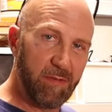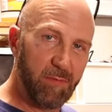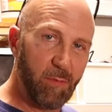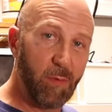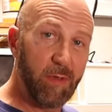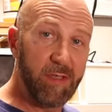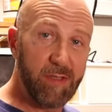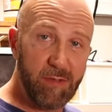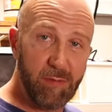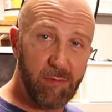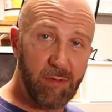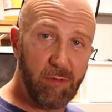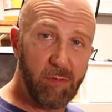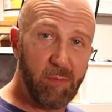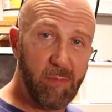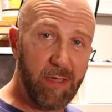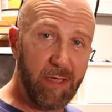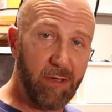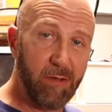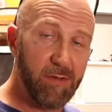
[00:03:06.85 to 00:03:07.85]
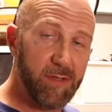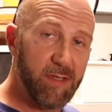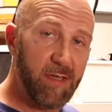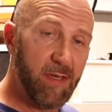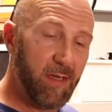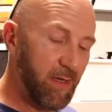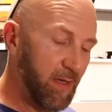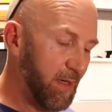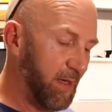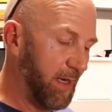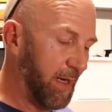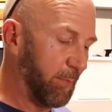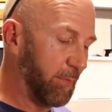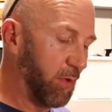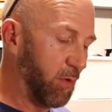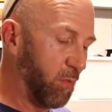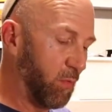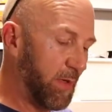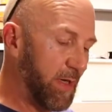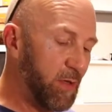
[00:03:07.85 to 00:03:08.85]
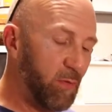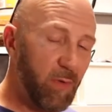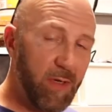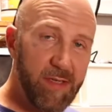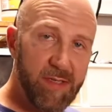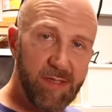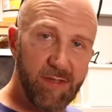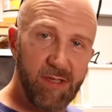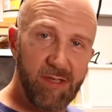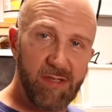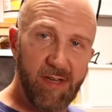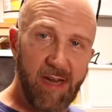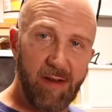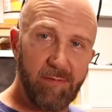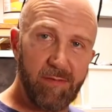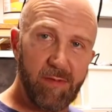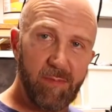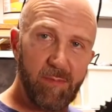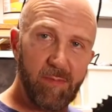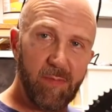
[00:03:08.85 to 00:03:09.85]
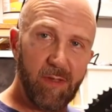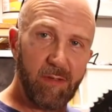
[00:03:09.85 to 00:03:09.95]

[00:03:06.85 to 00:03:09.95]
42 newton meters, I'm going to re-grease the shaft